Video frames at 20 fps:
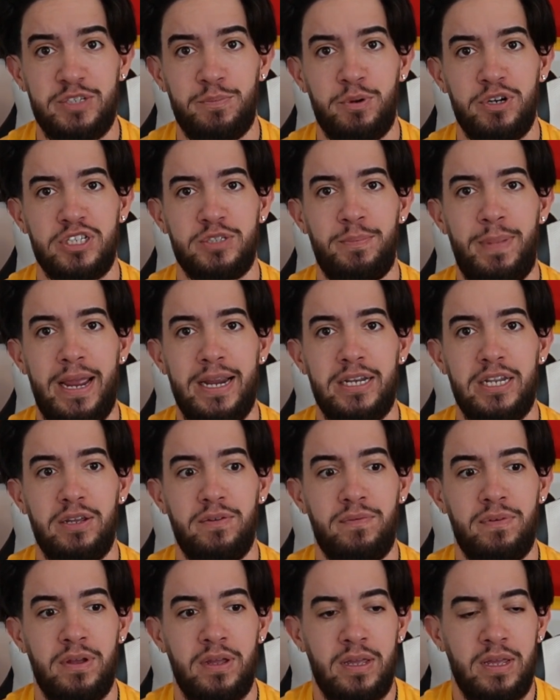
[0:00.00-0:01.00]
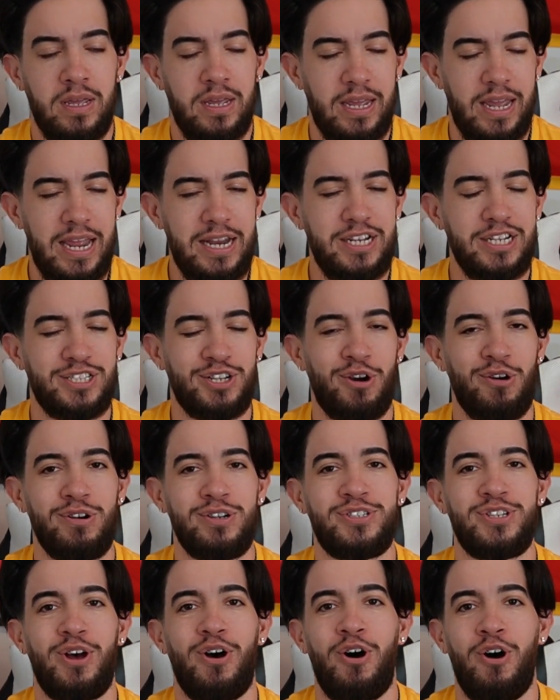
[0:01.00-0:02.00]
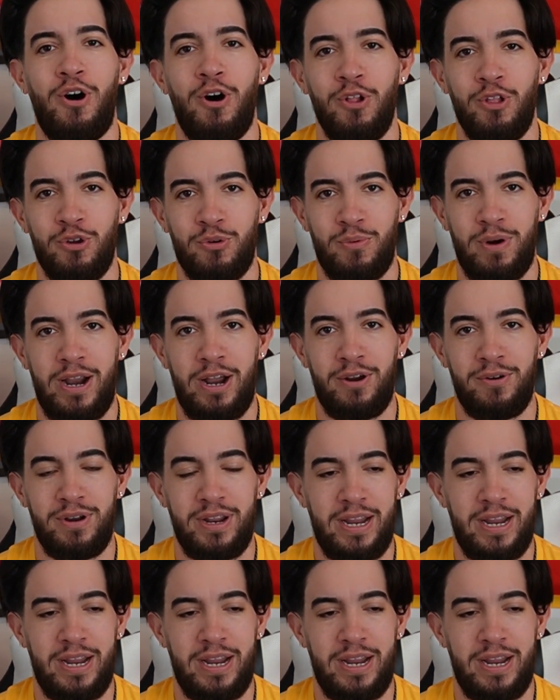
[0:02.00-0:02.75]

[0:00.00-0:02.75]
perspective, it just hurts all around.